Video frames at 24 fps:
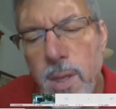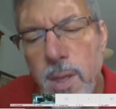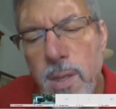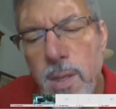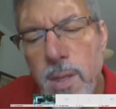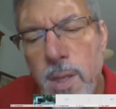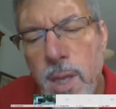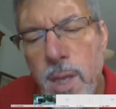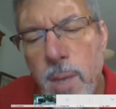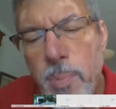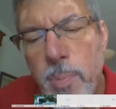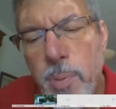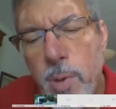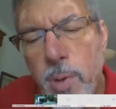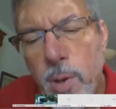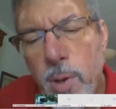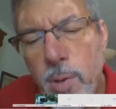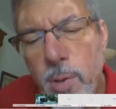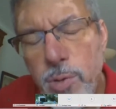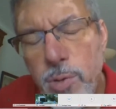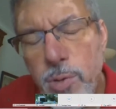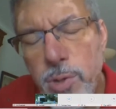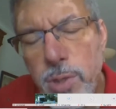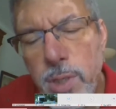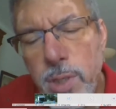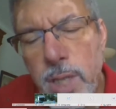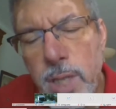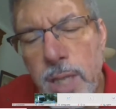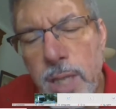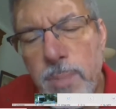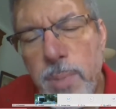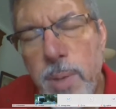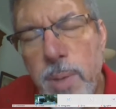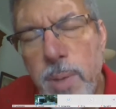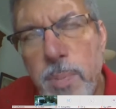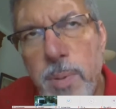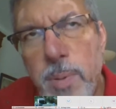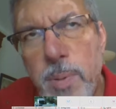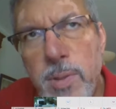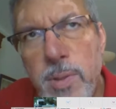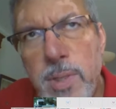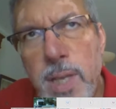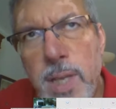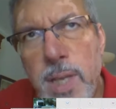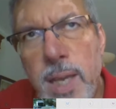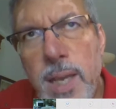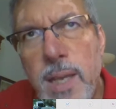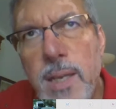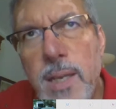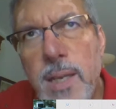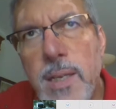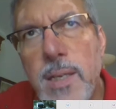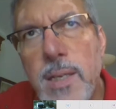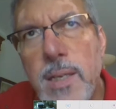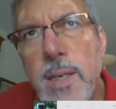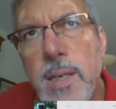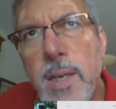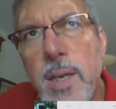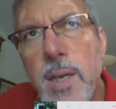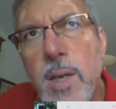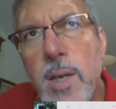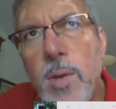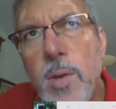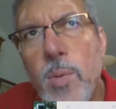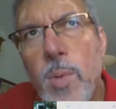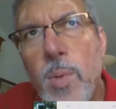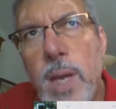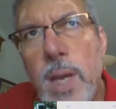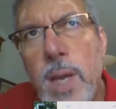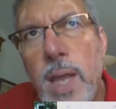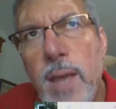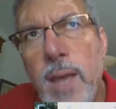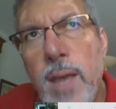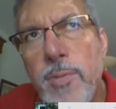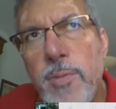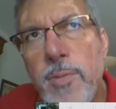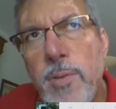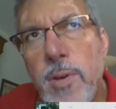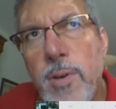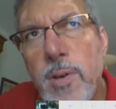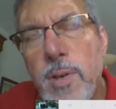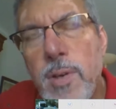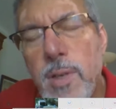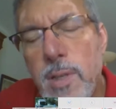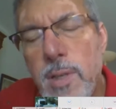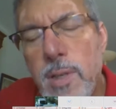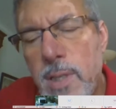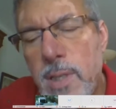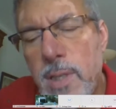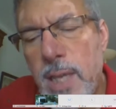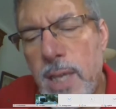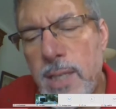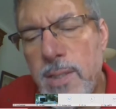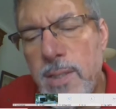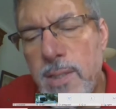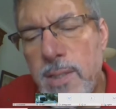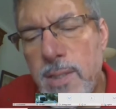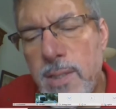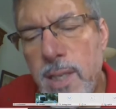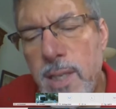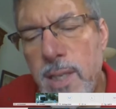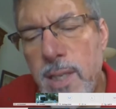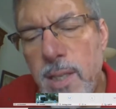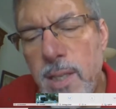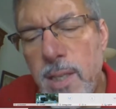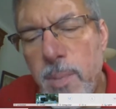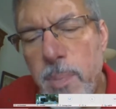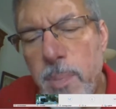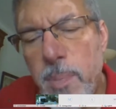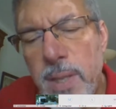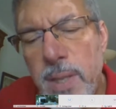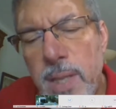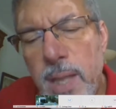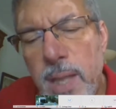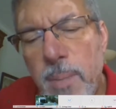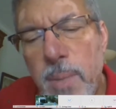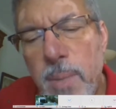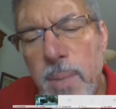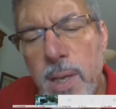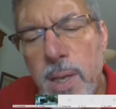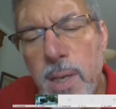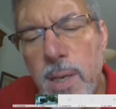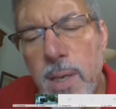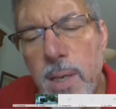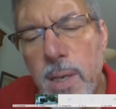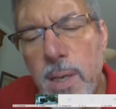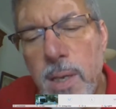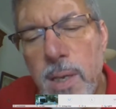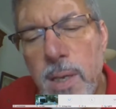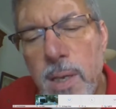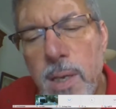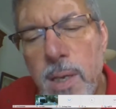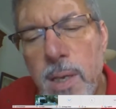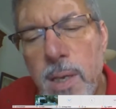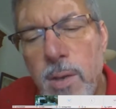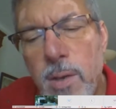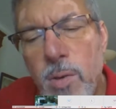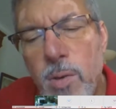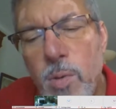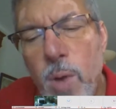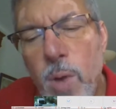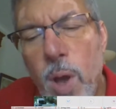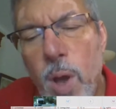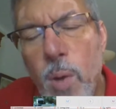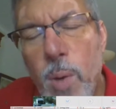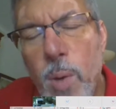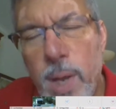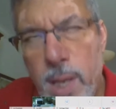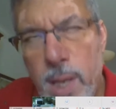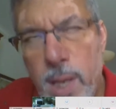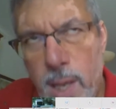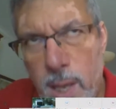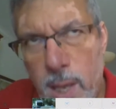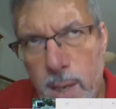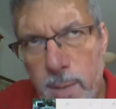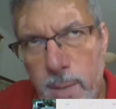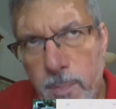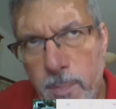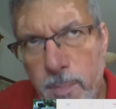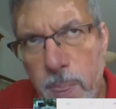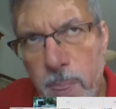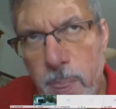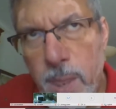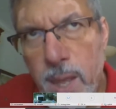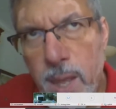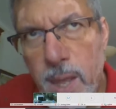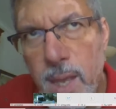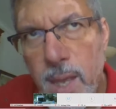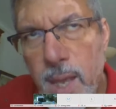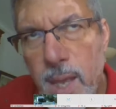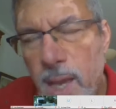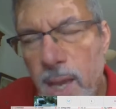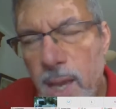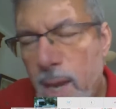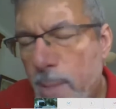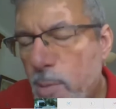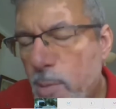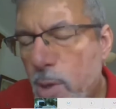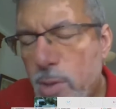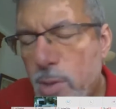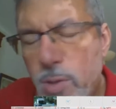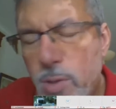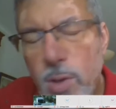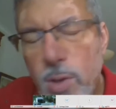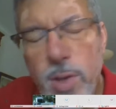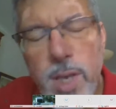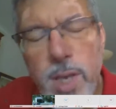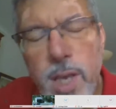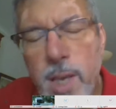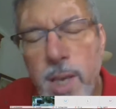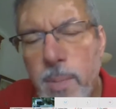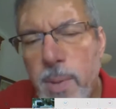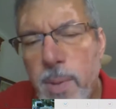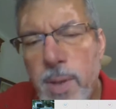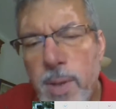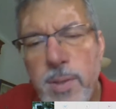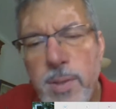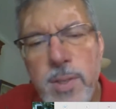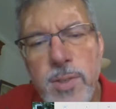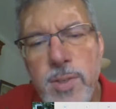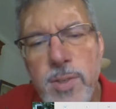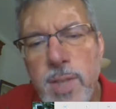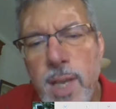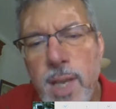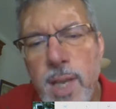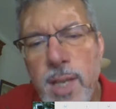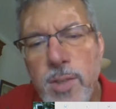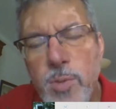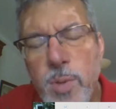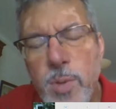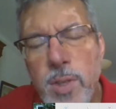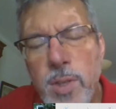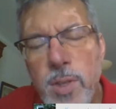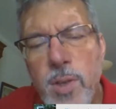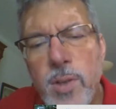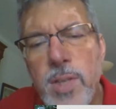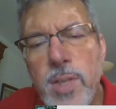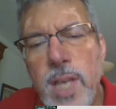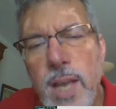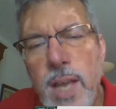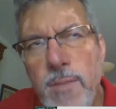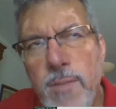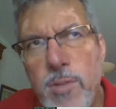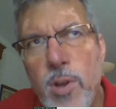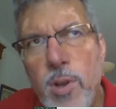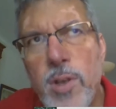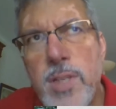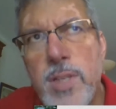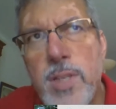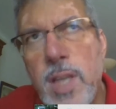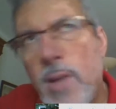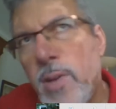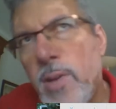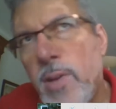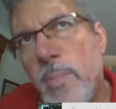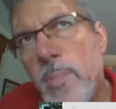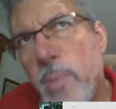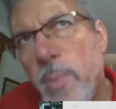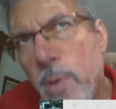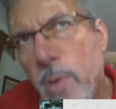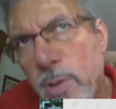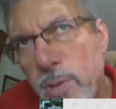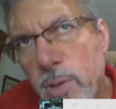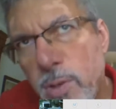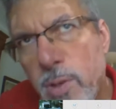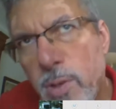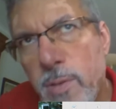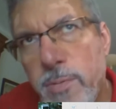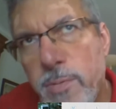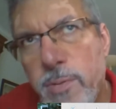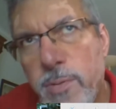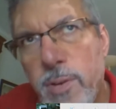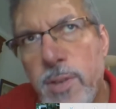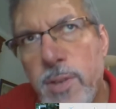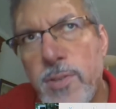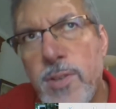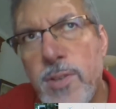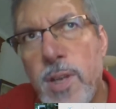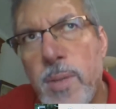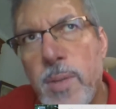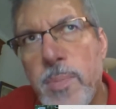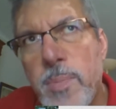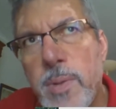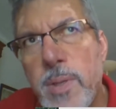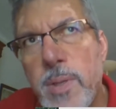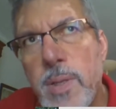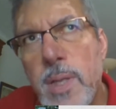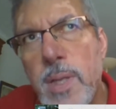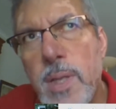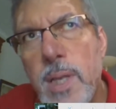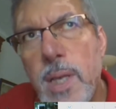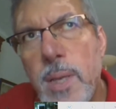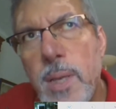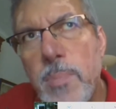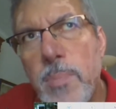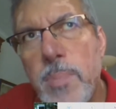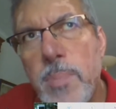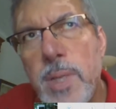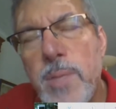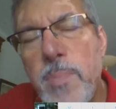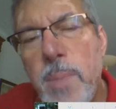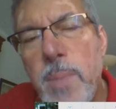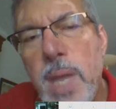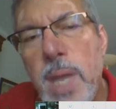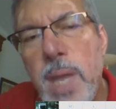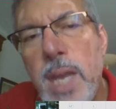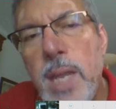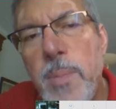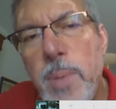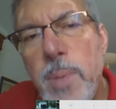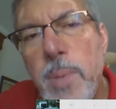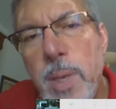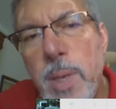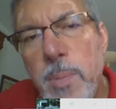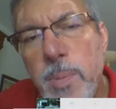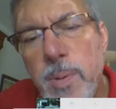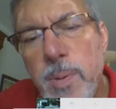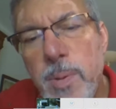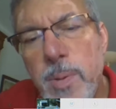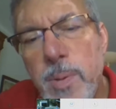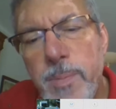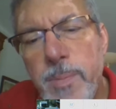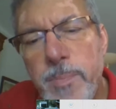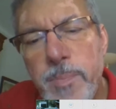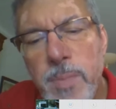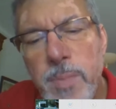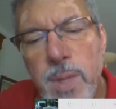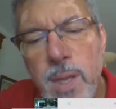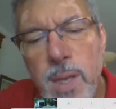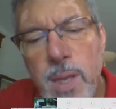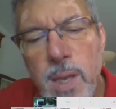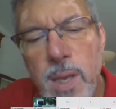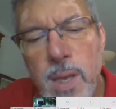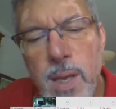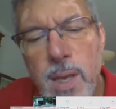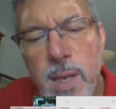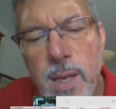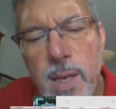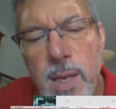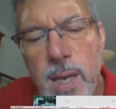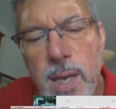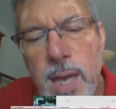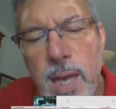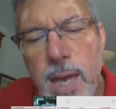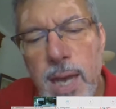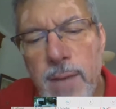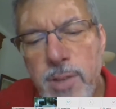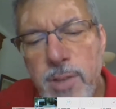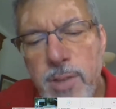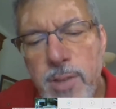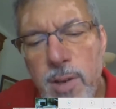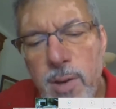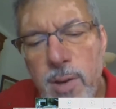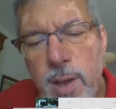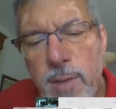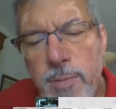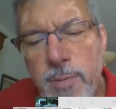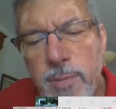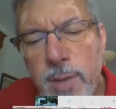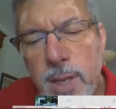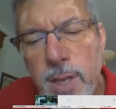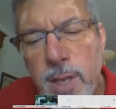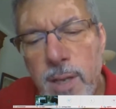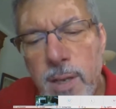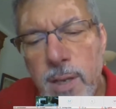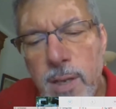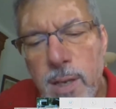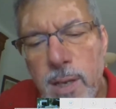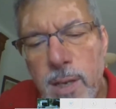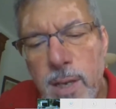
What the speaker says: the approach that people take whenever they see the pandemic grow again. And I'm not talking about the States. We don't have lockdown in Portugal, for example, but many people after having